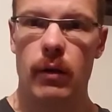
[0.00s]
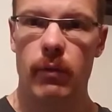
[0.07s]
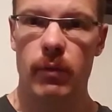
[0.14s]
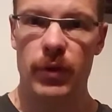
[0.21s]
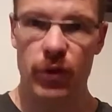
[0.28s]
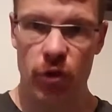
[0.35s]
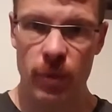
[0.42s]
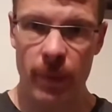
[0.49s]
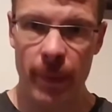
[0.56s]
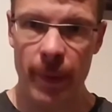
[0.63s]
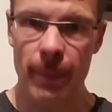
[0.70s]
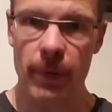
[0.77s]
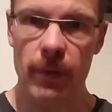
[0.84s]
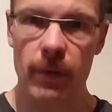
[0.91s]
with a group of
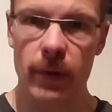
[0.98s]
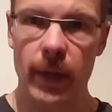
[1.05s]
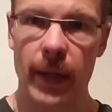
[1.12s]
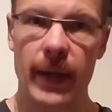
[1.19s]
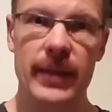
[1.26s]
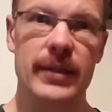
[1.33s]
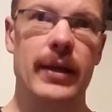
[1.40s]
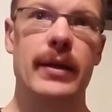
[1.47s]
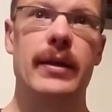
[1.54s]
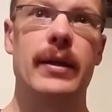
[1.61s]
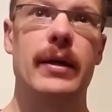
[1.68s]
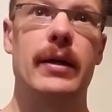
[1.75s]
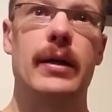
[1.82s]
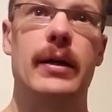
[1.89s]
people. Like I said,
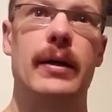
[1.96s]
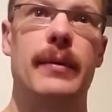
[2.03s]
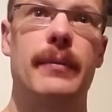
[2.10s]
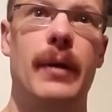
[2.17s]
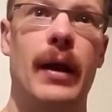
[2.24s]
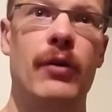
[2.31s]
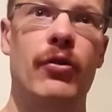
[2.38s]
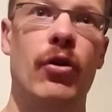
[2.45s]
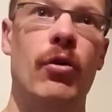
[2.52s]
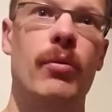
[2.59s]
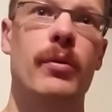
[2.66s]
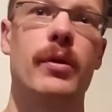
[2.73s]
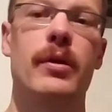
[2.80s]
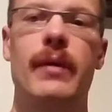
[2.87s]
um,
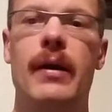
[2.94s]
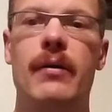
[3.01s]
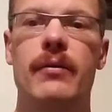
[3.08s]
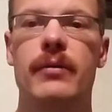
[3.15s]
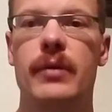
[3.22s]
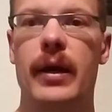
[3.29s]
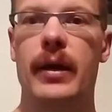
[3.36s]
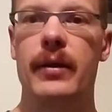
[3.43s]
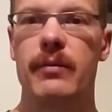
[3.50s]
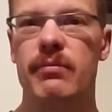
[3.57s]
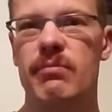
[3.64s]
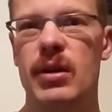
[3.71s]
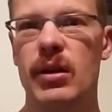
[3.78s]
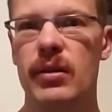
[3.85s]
October around like
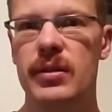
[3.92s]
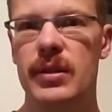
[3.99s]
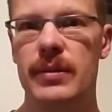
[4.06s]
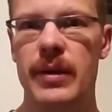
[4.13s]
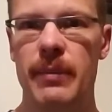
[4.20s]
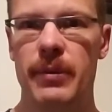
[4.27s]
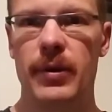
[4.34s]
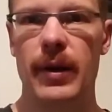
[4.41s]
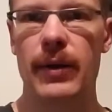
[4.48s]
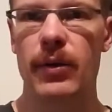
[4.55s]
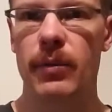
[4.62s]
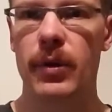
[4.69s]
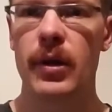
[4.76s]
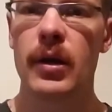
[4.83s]
middle of September,
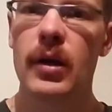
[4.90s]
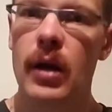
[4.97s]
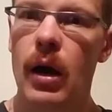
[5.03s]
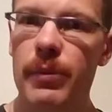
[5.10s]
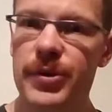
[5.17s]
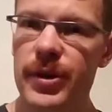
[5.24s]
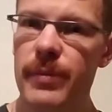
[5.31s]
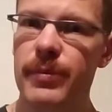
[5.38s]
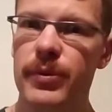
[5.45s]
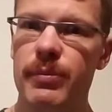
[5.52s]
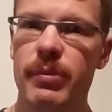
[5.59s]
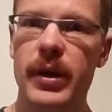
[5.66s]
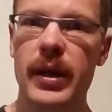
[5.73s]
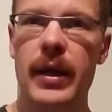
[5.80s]
October, I'm gonna start
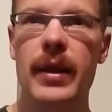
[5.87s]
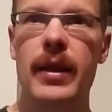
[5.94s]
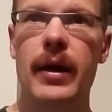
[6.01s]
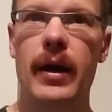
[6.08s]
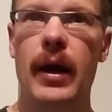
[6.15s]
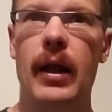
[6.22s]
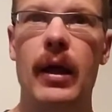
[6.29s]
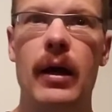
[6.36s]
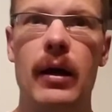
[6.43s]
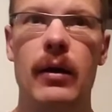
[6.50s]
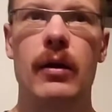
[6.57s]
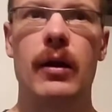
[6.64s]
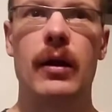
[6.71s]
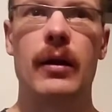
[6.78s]
bringing in the
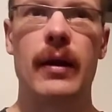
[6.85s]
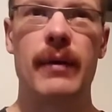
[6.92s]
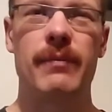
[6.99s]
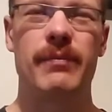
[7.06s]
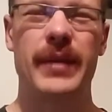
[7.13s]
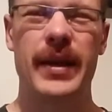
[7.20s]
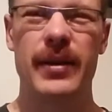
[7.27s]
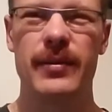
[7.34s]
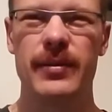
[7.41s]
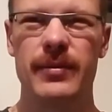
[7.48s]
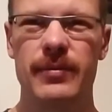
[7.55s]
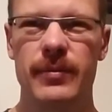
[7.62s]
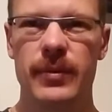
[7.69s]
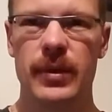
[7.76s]
um, like
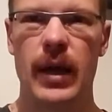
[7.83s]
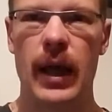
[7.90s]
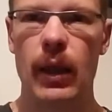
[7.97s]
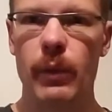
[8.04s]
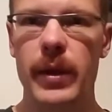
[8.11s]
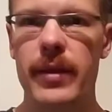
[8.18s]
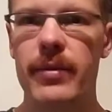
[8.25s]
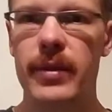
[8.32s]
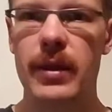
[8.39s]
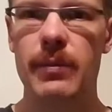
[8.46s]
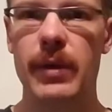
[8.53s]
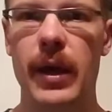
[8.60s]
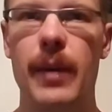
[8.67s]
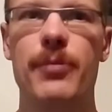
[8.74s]
the Halloween
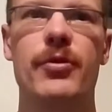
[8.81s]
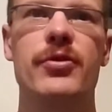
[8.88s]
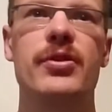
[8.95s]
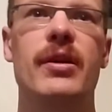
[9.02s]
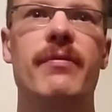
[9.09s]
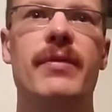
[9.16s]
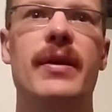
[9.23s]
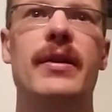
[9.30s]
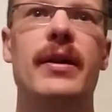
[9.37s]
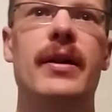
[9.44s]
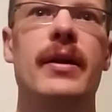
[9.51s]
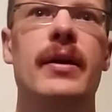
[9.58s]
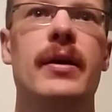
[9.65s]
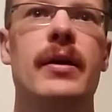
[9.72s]
theme games or stuff that
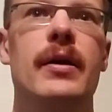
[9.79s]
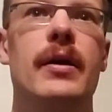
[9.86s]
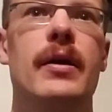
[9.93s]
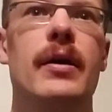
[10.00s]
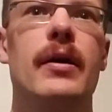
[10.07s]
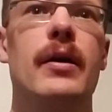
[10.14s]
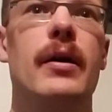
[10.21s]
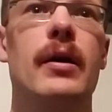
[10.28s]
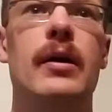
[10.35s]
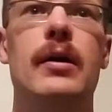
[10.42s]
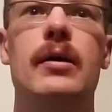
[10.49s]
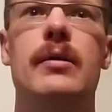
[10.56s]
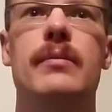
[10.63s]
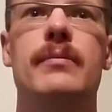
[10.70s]
like
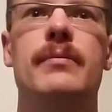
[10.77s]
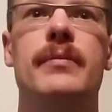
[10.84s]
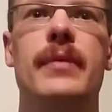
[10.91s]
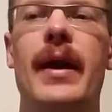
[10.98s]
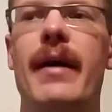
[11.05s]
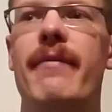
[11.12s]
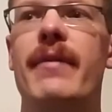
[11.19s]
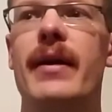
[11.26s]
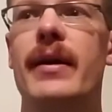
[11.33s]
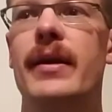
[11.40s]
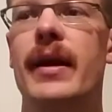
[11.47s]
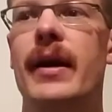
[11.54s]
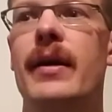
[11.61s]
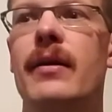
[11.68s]
um, have
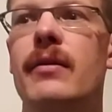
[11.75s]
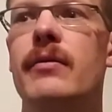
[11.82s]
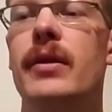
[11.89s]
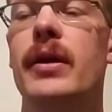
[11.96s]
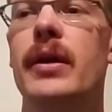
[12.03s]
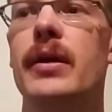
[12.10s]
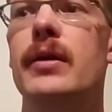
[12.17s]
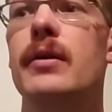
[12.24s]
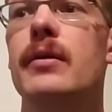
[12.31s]
that kind of like